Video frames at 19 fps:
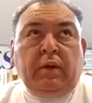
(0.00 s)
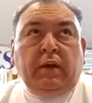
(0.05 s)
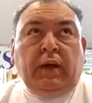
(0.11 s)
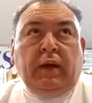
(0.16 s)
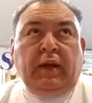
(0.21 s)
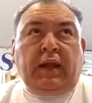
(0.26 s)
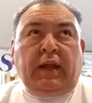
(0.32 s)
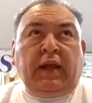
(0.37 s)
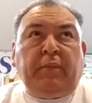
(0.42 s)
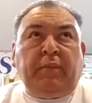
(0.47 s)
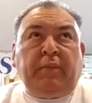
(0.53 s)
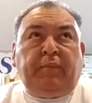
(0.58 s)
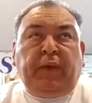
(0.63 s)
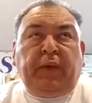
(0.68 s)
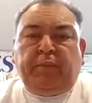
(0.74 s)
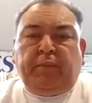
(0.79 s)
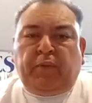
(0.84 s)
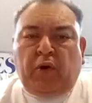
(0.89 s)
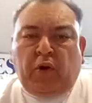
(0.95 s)
A lot of
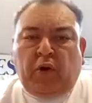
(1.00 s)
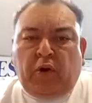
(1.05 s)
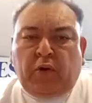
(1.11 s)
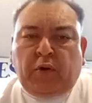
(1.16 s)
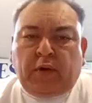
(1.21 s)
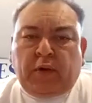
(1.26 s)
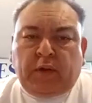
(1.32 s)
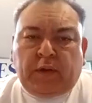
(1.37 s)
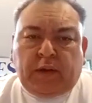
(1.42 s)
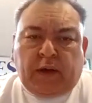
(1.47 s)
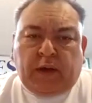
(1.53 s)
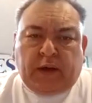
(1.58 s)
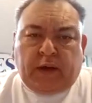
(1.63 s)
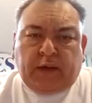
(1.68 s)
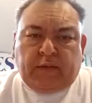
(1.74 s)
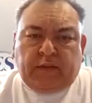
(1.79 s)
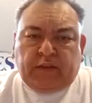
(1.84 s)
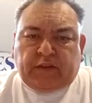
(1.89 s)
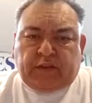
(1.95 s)
people uh,
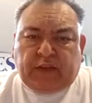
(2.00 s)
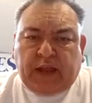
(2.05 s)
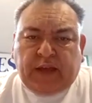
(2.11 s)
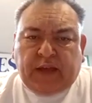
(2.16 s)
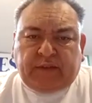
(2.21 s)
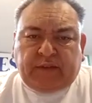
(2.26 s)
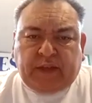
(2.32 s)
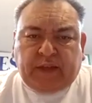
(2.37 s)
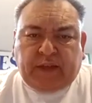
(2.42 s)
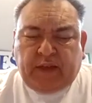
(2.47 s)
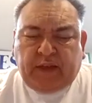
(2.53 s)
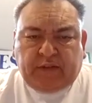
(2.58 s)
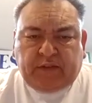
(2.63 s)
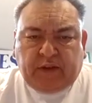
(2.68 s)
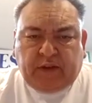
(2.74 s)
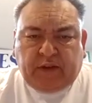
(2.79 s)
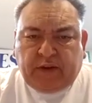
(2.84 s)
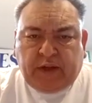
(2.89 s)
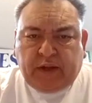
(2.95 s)
in these last days,
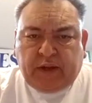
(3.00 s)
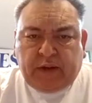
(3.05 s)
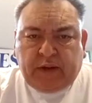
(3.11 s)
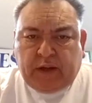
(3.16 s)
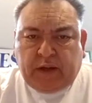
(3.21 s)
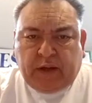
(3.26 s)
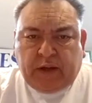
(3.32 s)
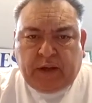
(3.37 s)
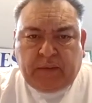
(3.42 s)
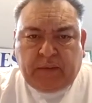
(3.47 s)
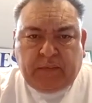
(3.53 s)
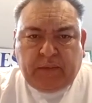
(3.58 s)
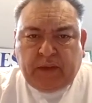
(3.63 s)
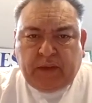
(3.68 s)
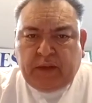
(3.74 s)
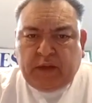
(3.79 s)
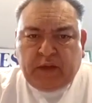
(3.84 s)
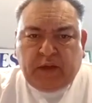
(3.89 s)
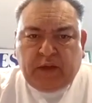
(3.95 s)
they're not um,
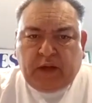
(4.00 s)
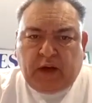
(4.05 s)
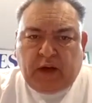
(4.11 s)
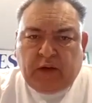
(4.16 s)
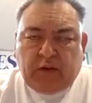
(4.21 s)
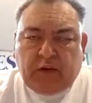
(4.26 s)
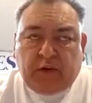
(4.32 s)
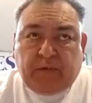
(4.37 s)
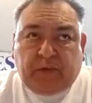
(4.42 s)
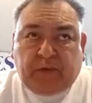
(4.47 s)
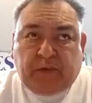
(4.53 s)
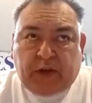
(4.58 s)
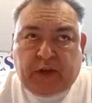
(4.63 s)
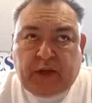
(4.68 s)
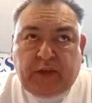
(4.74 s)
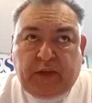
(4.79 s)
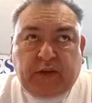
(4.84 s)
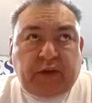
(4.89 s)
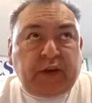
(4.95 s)
hunger for,
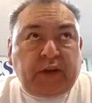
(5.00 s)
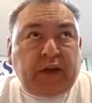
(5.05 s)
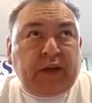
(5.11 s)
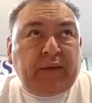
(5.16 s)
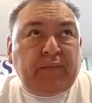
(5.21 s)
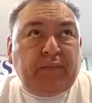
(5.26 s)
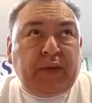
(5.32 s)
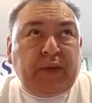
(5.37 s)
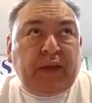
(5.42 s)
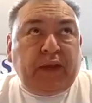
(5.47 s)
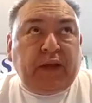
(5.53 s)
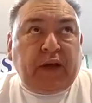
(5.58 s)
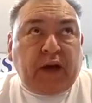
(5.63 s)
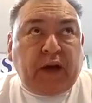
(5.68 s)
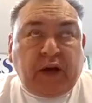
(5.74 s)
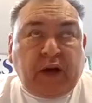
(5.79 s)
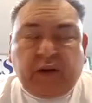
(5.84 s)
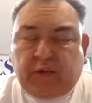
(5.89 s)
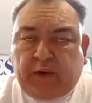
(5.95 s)
they're not being
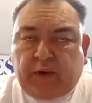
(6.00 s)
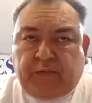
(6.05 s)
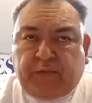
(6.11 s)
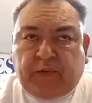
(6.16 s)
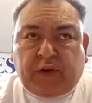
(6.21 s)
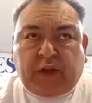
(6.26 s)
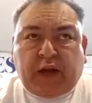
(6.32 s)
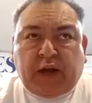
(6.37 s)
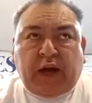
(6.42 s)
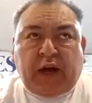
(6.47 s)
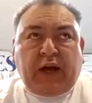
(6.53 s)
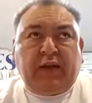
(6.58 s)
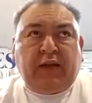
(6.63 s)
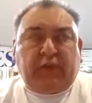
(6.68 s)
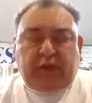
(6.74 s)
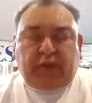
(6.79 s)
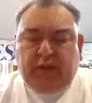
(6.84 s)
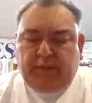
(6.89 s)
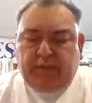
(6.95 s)
hungry for God.
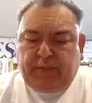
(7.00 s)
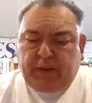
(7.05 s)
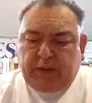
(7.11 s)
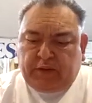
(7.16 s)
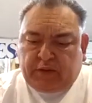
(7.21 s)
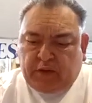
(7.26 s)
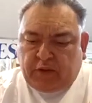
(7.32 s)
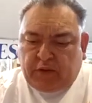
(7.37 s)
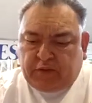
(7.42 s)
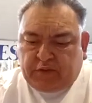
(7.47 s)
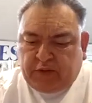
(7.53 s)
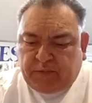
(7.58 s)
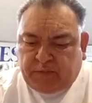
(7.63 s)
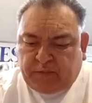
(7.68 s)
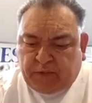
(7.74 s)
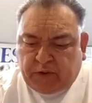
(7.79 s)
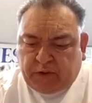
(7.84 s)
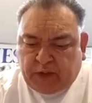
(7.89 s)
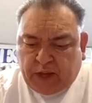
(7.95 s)
They're not being thirsty
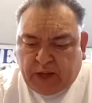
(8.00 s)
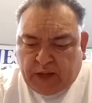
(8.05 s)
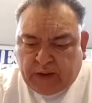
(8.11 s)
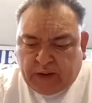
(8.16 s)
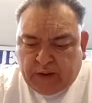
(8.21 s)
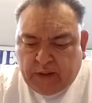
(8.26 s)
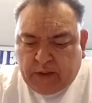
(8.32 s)
for God.